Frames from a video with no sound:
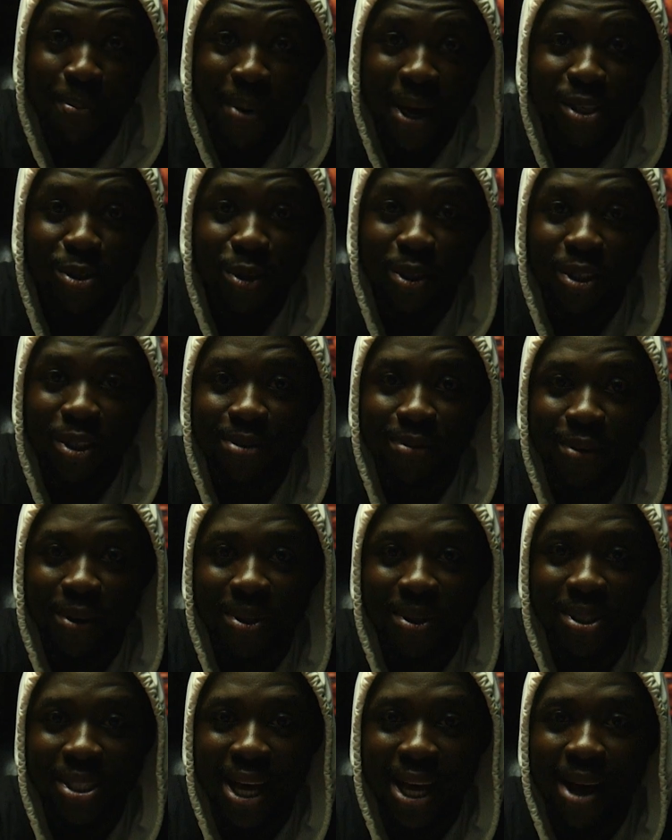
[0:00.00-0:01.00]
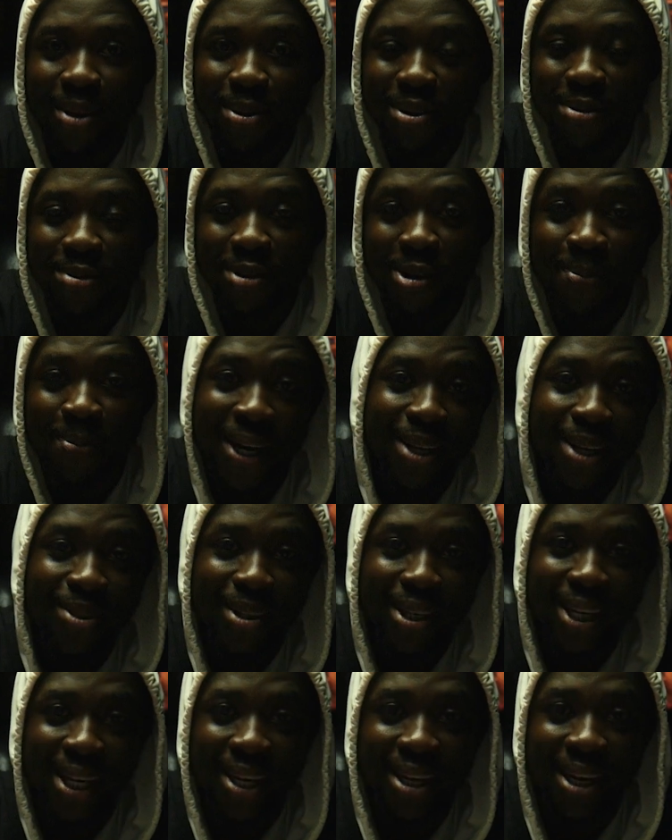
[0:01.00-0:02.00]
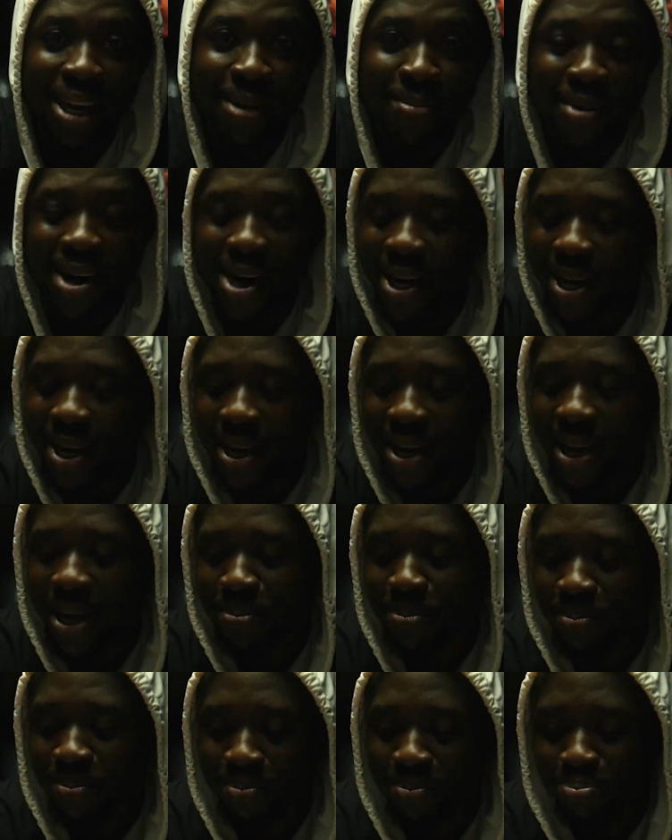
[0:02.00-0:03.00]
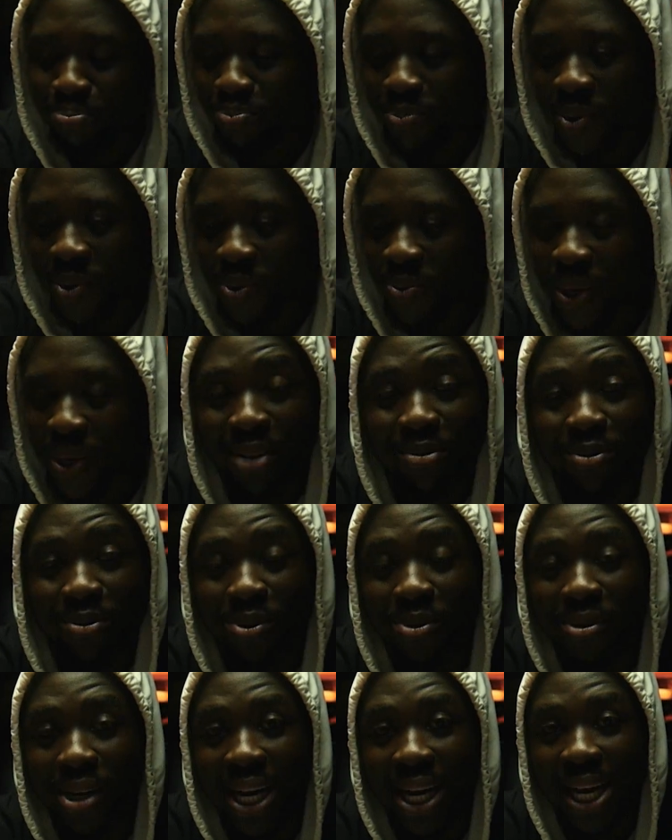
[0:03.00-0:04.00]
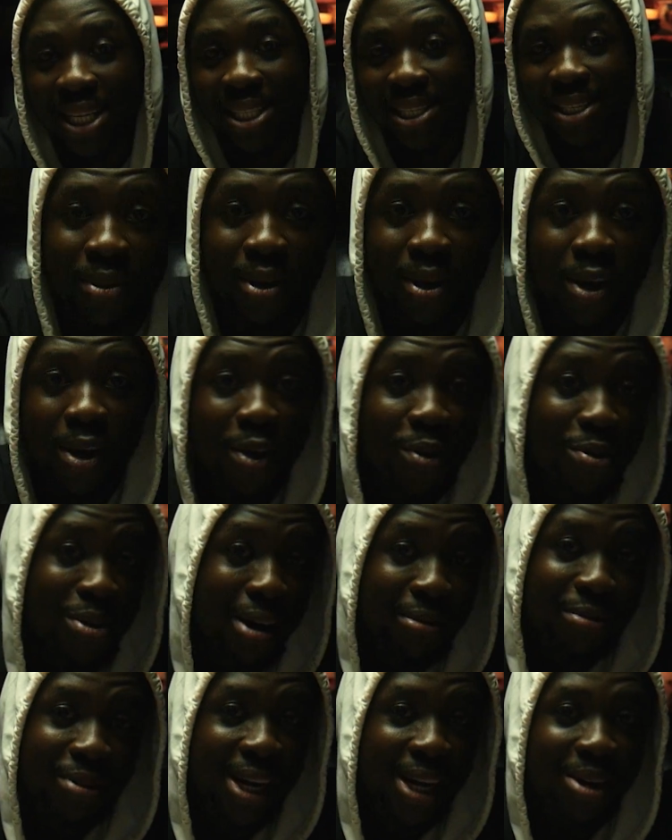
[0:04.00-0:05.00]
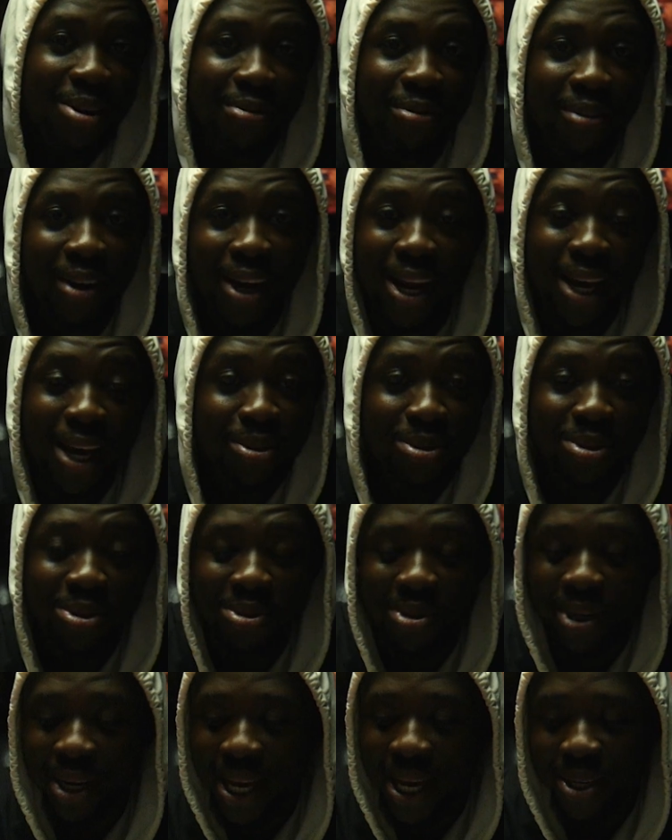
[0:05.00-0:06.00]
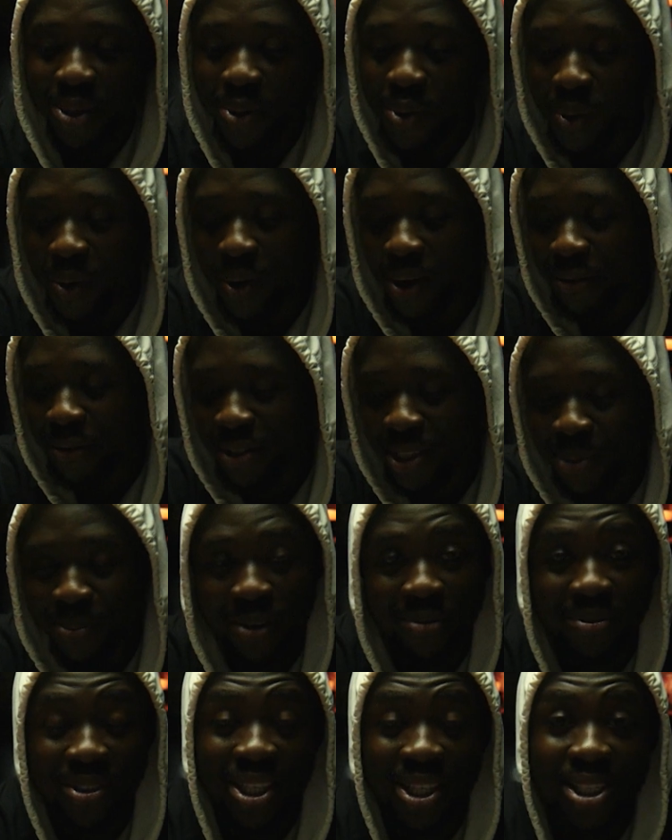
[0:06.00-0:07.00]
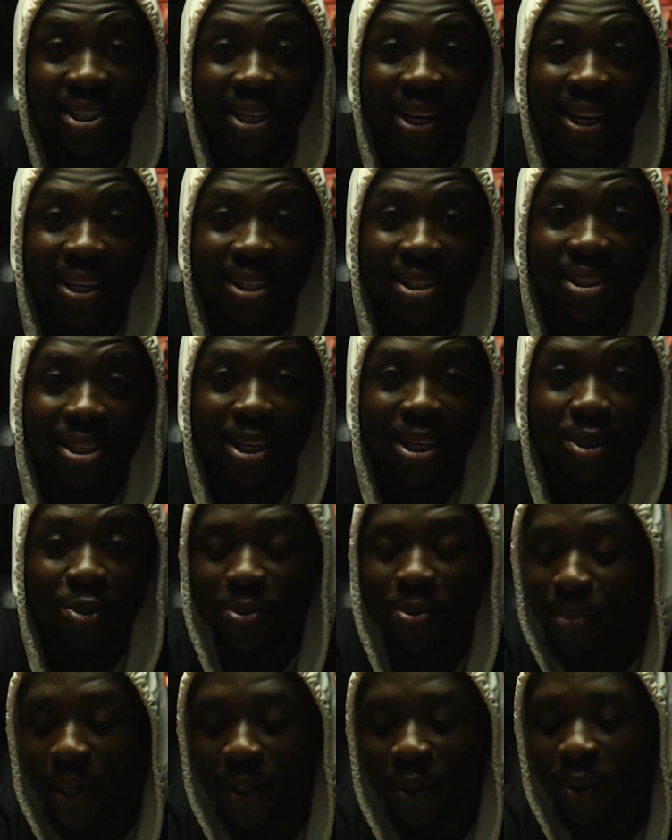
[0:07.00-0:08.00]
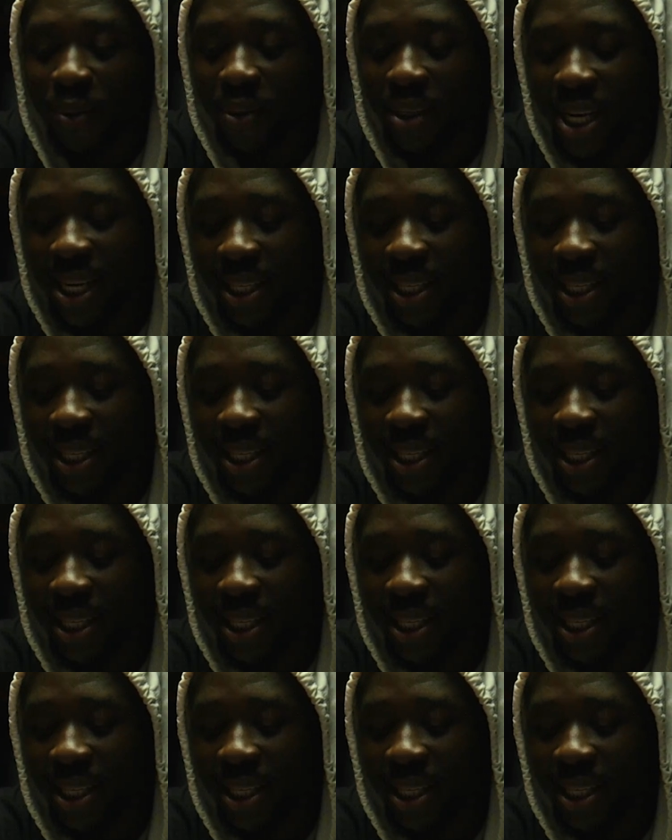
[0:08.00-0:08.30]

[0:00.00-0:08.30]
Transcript: best autofocus out of your Panasonic camera, um, what I've do realize is that you have to kind of learn to let go of some of these things just to make sure